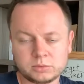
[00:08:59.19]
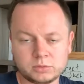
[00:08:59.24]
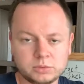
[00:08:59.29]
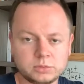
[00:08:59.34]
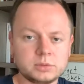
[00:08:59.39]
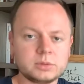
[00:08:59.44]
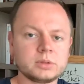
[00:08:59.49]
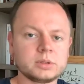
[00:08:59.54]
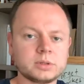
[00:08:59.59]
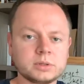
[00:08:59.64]

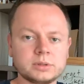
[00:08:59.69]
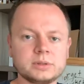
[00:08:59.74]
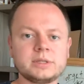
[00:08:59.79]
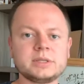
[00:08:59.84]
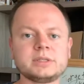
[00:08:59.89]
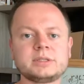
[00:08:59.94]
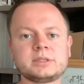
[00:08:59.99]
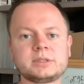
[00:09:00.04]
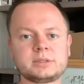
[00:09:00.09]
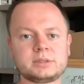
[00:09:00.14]

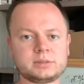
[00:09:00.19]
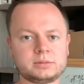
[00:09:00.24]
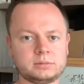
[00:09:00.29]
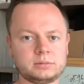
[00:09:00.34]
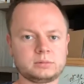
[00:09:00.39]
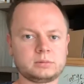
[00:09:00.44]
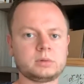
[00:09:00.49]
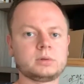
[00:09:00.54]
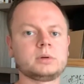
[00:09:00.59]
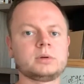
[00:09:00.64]
this
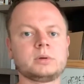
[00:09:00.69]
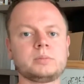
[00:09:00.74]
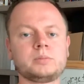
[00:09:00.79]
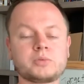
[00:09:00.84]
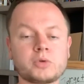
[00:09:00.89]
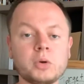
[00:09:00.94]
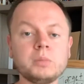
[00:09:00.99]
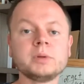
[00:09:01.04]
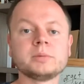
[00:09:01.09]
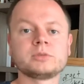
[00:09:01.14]

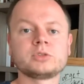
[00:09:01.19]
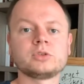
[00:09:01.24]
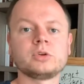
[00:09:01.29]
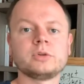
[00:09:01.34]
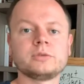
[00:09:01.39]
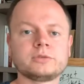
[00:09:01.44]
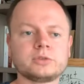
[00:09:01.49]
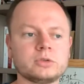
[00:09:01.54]
problem solved.